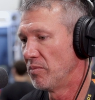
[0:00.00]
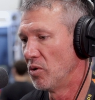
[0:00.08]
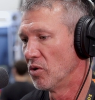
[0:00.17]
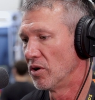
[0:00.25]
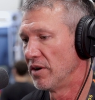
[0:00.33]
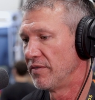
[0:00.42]

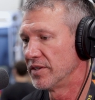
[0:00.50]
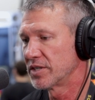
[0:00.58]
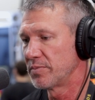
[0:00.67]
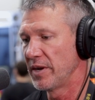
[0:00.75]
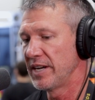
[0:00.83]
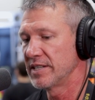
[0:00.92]
more of the
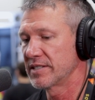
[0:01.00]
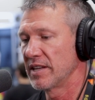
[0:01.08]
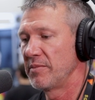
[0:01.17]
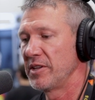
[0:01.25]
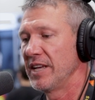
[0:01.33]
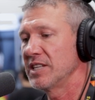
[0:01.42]
space.
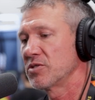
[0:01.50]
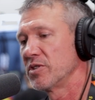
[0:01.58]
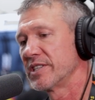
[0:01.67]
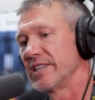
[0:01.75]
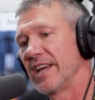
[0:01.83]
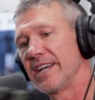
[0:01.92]
I mean, that's
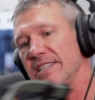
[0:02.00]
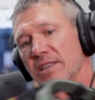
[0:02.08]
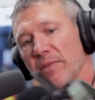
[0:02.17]
what's nice